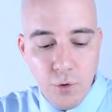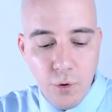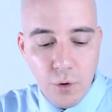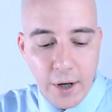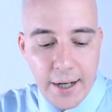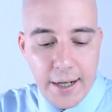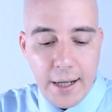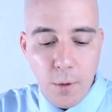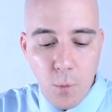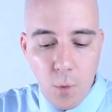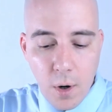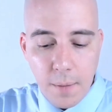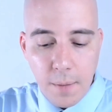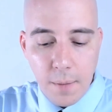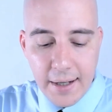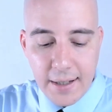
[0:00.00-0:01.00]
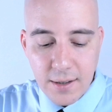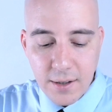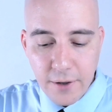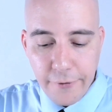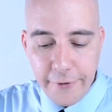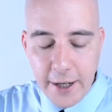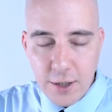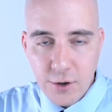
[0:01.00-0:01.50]
Ukrainian
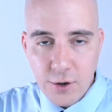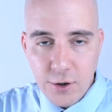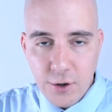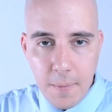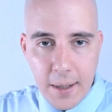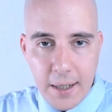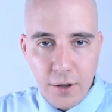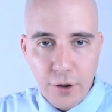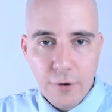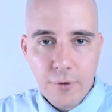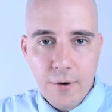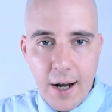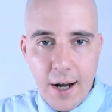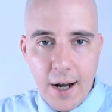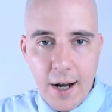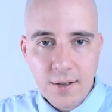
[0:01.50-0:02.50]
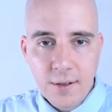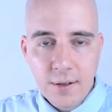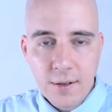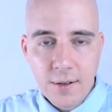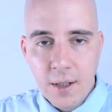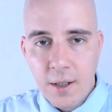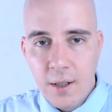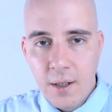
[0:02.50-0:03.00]
warplanes face so many
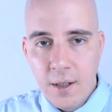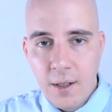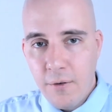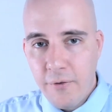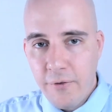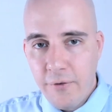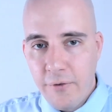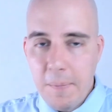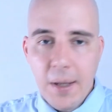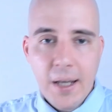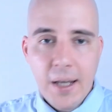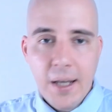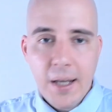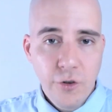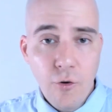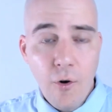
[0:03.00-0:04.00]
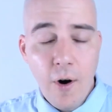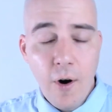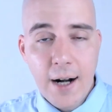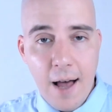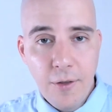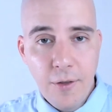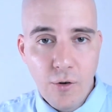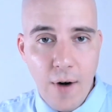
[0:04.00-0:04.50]
threats from being
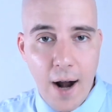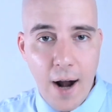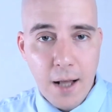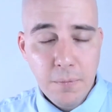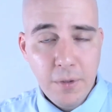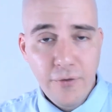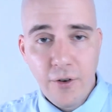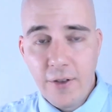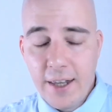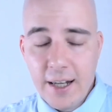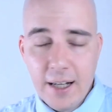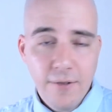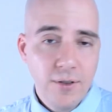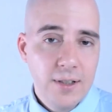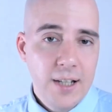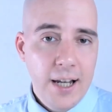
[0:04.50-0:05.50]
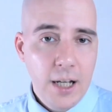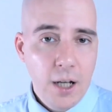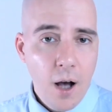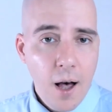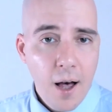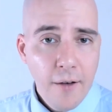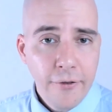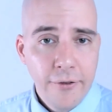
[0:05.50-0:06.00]
destroyed on the ground before they even
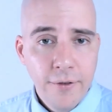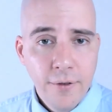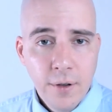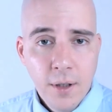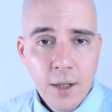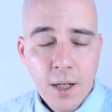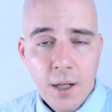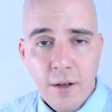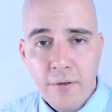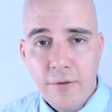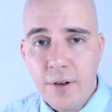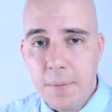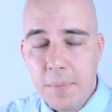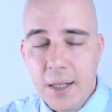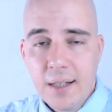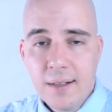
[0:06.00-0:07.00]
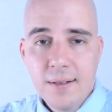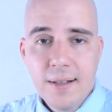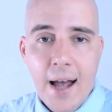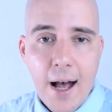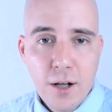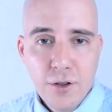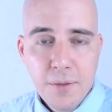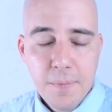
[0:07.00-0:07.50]
take off, from being
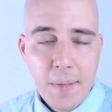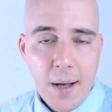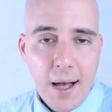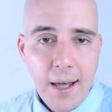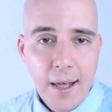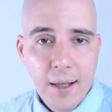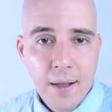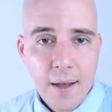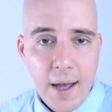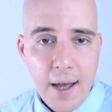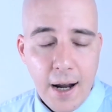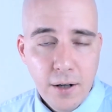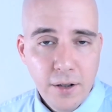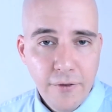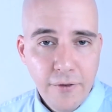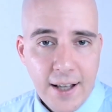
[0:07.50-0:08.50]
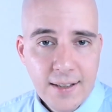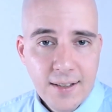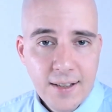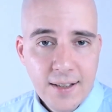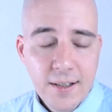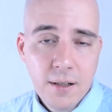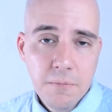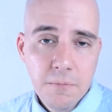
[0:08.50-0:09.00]
downed by air defense
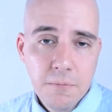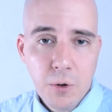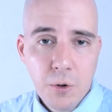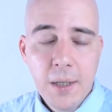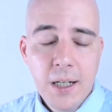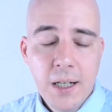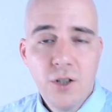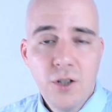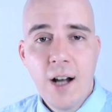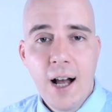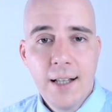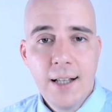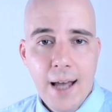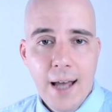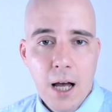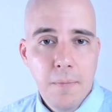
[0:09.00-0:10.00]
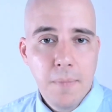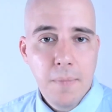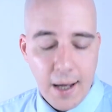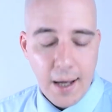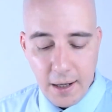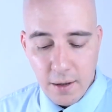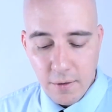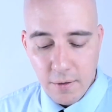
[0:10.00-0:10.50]
systems, or being shot down
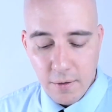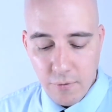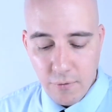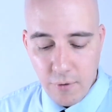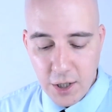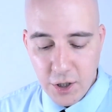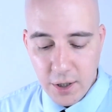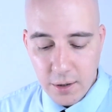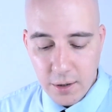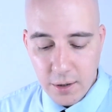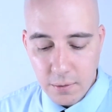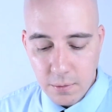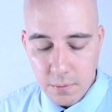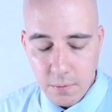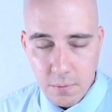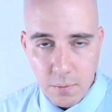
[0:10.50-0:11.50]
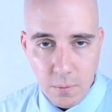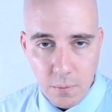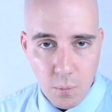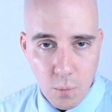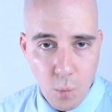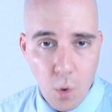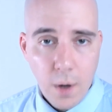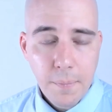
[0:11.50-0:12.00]
by Russian
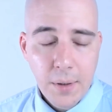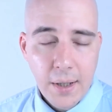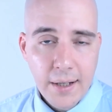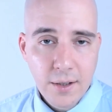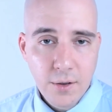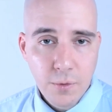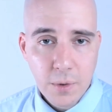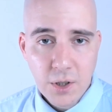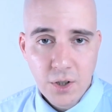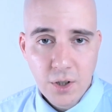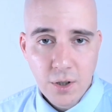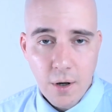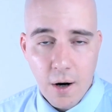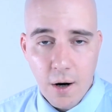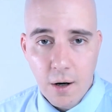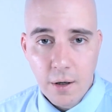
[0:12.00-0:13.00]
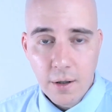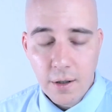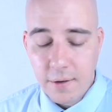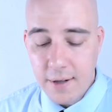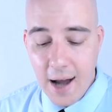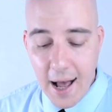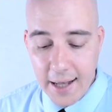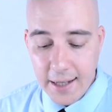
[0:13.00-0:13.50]
warplanes, which are
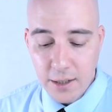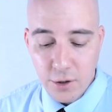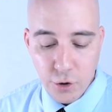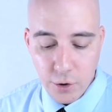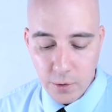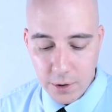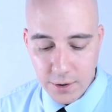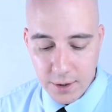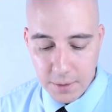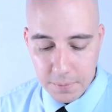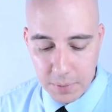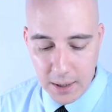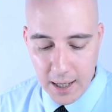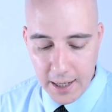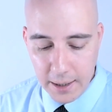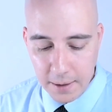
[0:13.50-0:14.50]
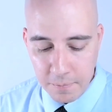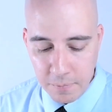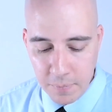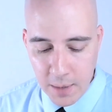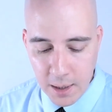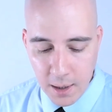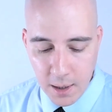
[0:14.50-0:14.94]
not in short supply.